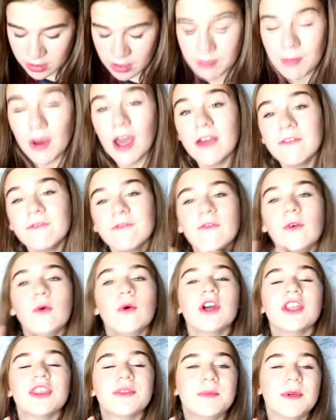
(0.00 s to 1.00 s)
My
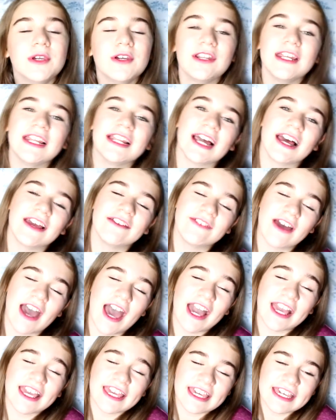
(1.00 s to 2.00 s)
fourth beauty life
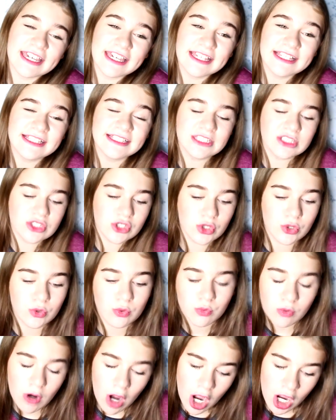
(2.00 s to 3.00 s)
hack is to
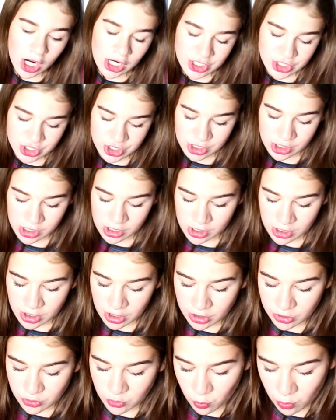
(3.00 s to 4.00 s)
wash
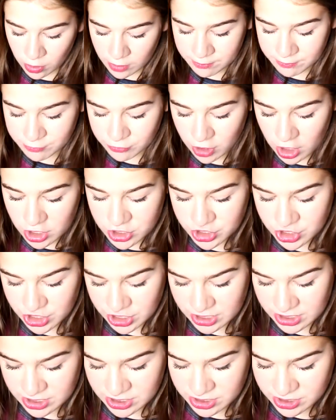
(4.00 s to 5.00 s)
your
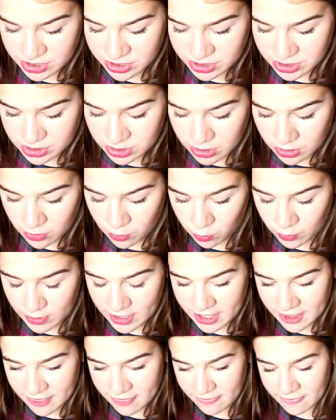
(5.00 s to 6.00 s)
brushes
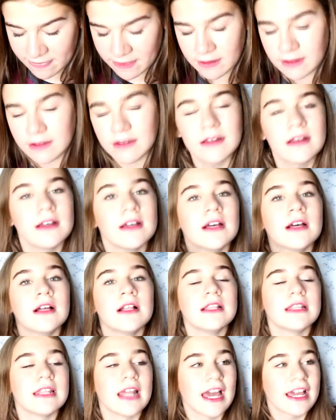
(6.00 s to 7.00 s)
with
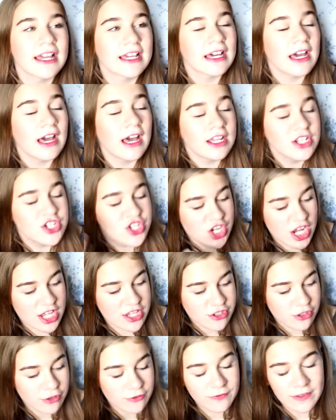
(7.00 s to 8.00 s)
like a
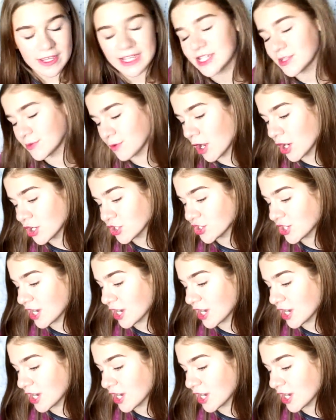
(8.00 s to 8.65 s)
gentle face wash.